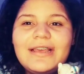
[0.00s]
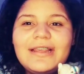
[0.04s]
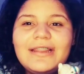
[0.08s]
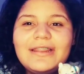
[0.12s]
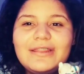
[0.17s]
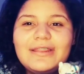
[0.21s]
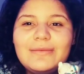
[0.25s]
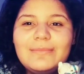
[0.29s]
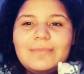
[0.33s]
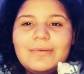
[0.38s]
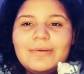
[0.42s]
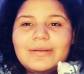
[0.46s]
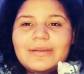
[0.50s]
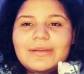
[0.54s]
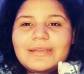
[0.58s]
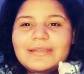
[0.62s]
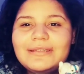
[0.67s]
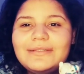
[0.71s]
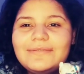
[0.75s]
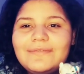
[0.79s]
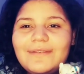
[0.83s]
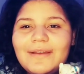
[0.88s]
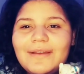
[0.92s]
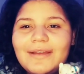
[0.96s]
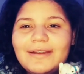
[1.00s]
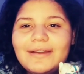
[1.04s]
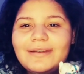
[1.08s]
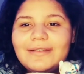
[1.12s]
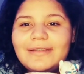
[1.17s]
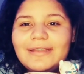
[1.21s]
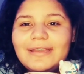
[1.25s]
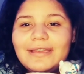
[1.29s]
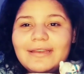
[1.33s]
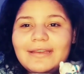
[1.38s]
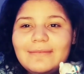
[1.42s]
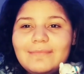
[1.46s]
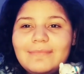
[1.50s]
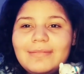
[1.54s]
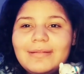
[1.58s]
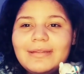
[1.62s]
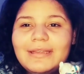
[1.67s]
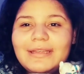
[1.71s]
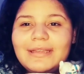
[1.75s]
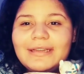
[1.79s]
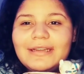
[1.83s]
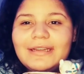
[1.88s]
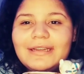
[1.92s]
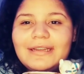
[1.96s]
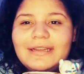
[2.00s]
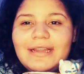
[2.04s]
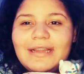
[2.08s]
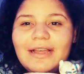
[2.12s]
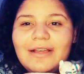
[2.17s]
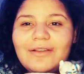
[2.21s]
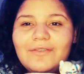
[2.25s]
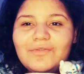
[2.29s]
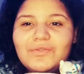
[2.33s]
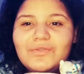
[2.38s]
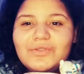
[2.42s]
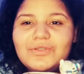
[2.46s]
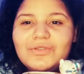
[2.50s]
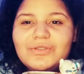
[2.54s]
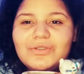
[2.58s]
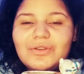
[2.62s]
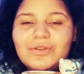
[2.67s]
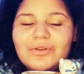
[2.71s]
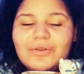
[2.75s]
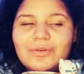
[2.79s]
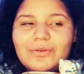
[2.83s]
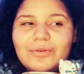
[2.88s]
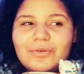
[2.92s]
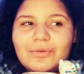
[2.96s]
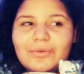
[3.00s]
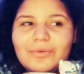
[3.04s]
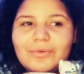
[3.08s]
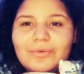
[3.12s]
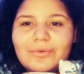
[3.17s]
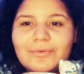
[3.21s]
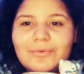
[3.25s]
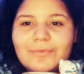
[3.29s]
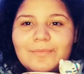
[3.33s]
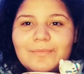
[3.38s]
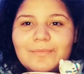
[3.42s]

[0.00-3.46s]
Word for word: the book is finally completed now, so